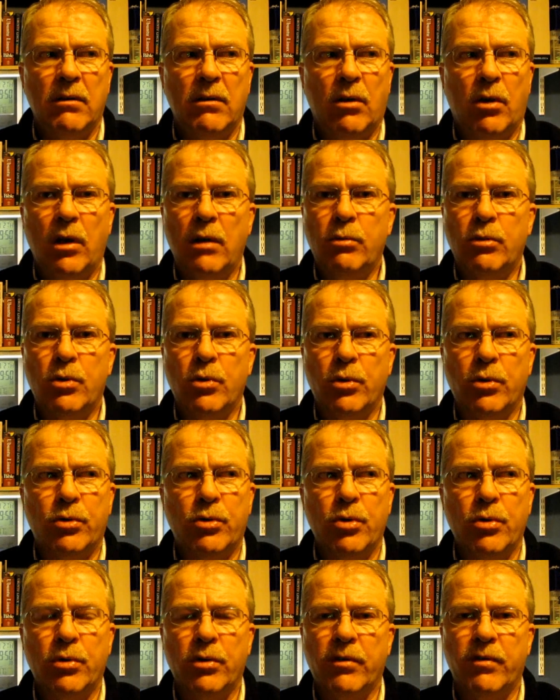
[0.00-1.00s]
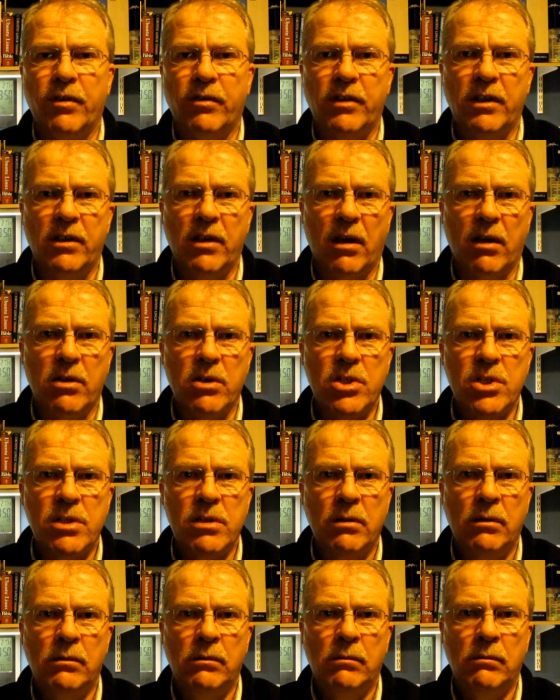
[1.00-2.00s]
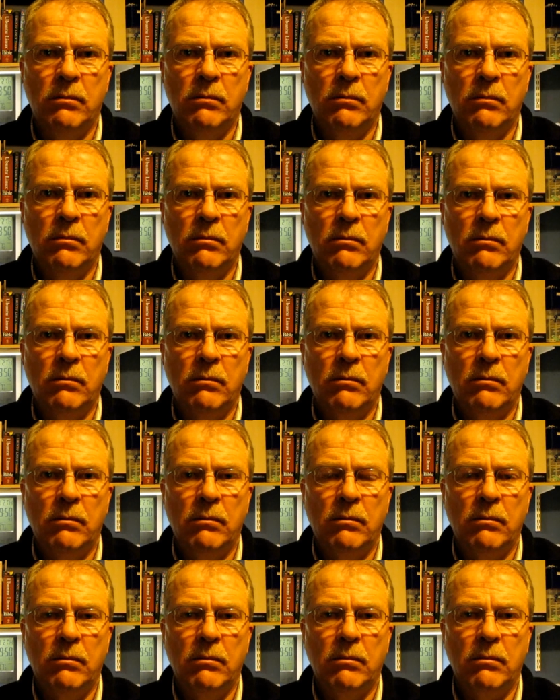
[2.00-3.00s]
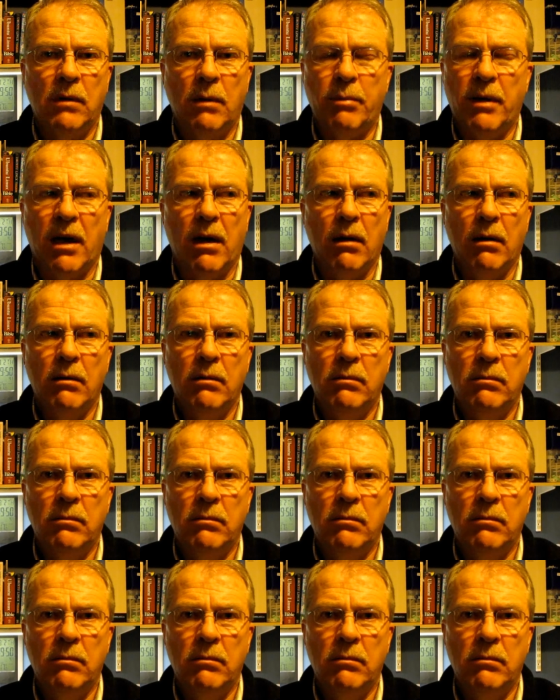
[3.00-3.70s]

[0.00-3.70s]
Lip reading: Oil would go to $250 a barrel.